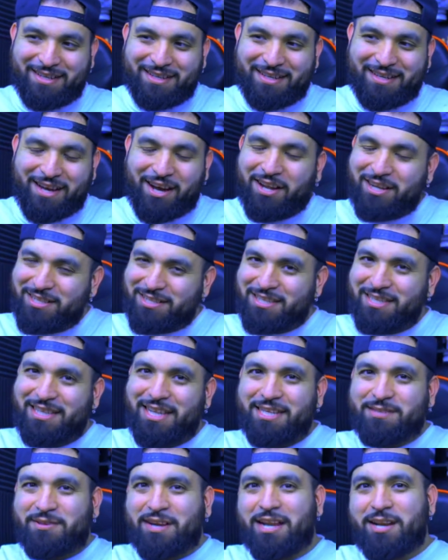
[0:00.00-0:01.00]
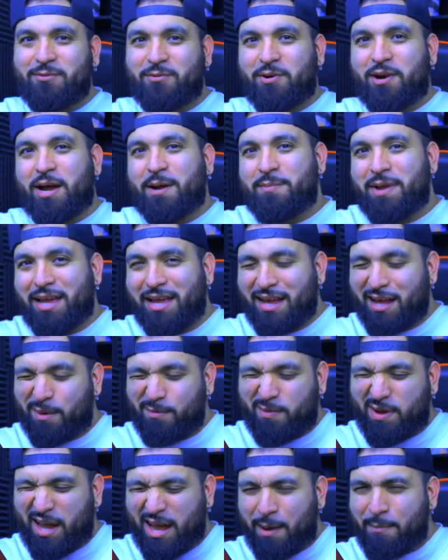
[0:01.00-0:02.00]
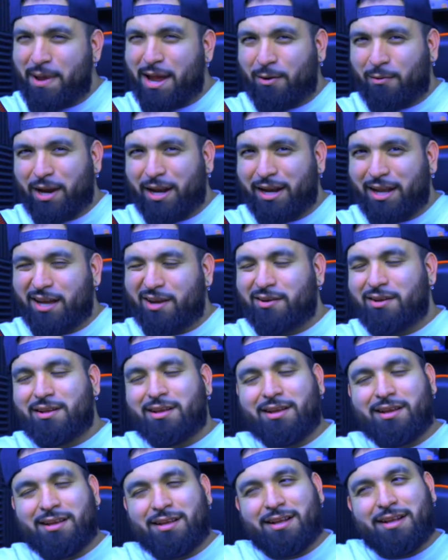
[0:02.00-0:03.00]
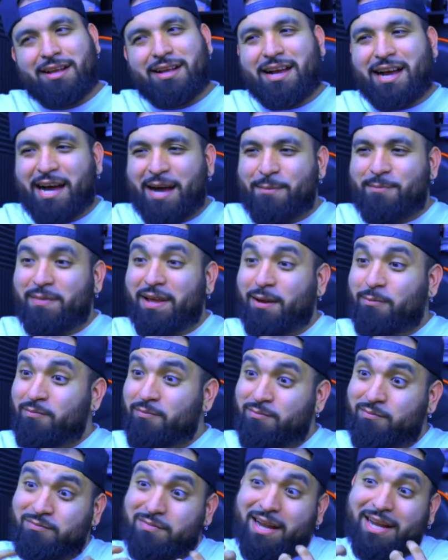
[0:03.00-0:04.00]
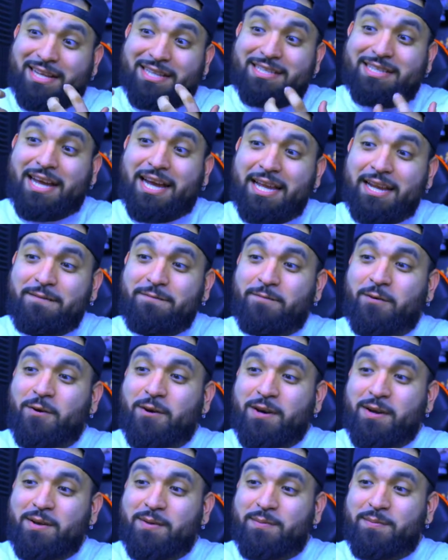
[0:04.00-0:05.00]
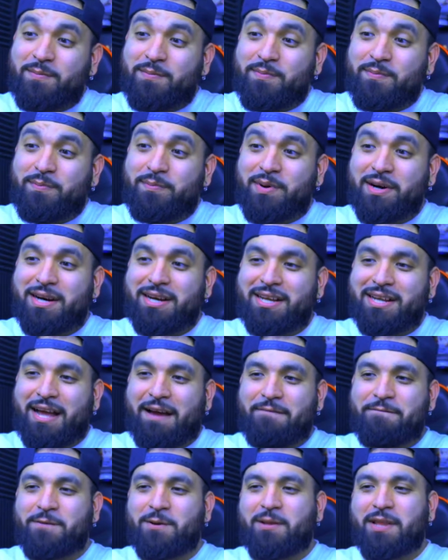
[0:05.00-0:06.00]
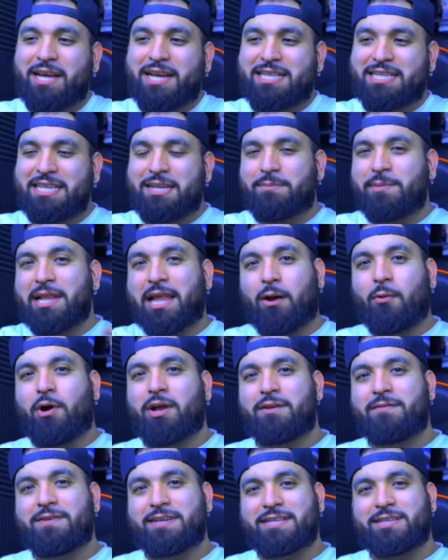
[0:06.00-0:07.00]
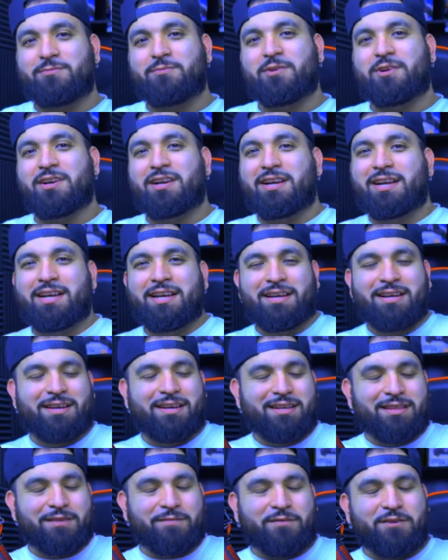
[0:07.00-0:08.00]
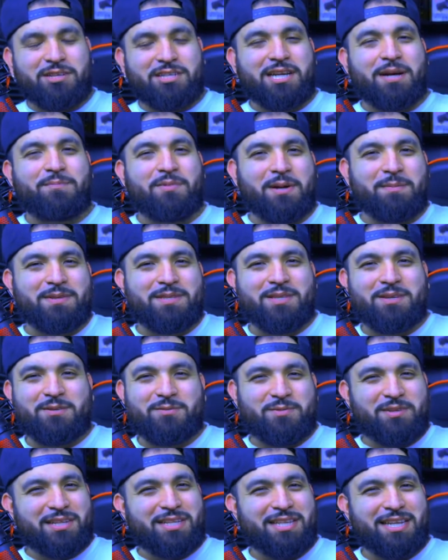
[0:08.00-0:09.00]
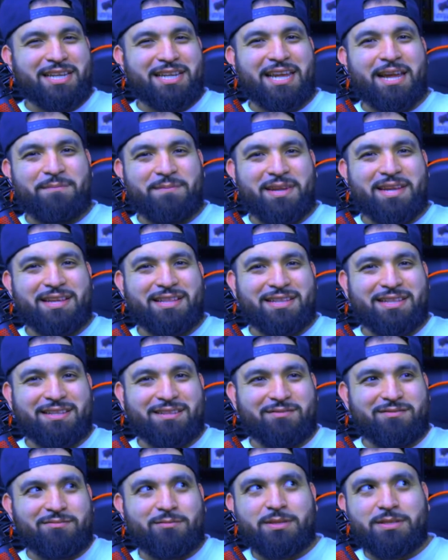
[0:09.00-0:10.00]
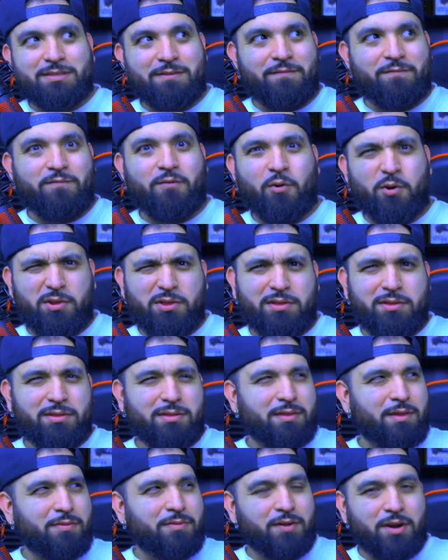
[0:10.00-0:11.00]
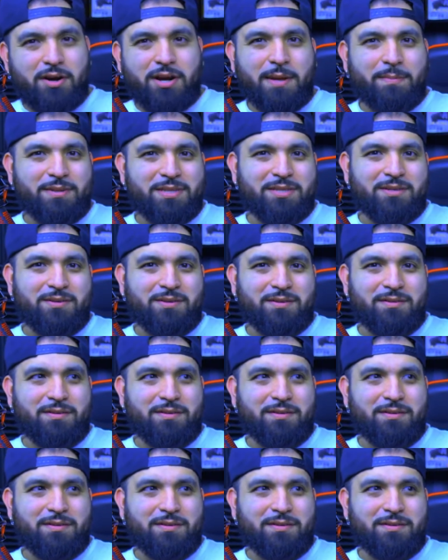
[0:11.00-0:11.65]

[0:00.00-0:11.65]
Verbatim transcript: honestly, that's kind of where I'm at right now. I'm excited for it, but I feel like it's gonna be like WandaVision, where the first couple episodes really didn't get me, and then once the third episode